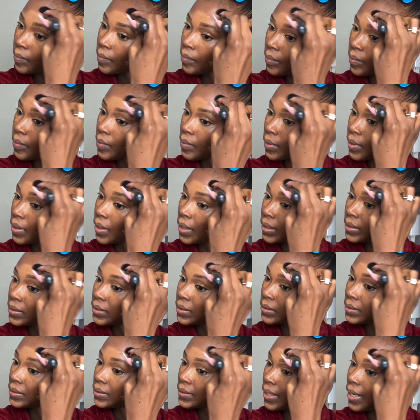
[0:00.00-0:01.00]
So I
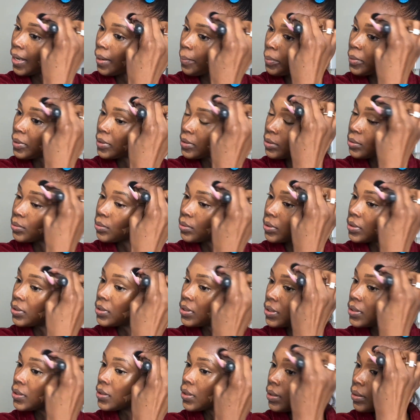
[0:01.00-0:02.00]
just tap into it
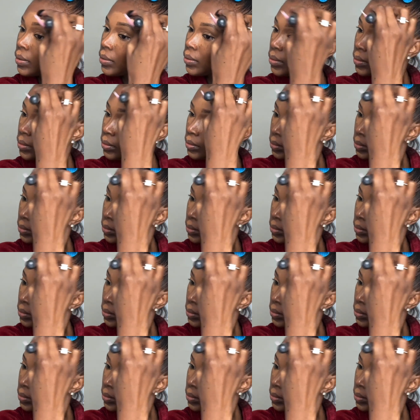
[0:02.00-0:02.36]
just a little.